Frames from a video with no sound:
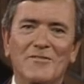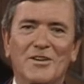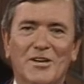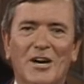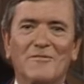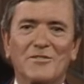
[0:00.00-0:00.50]
of
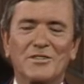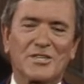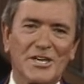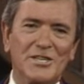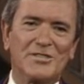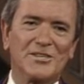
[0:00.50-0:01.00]
the
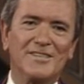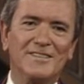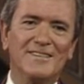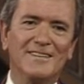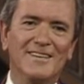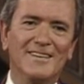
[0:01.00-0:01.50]

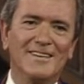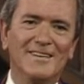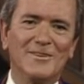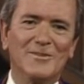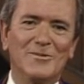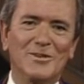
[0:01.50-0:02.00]
conversation
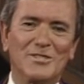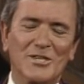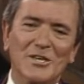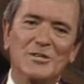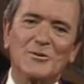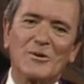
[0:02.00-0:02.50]
was
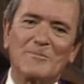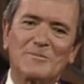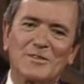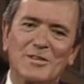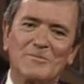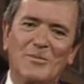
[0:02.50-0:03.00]

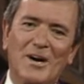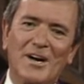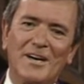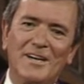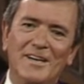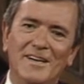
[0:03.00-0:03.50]
interrupted
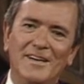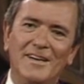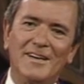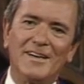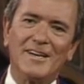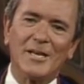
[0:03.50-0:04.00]
by
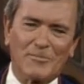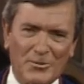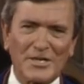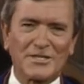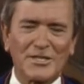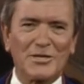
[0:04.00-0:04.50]
a
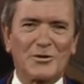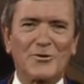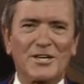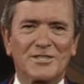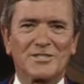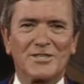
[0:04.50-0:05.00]
pressing
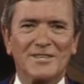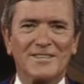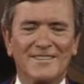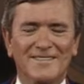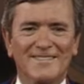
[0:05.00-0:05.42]
question.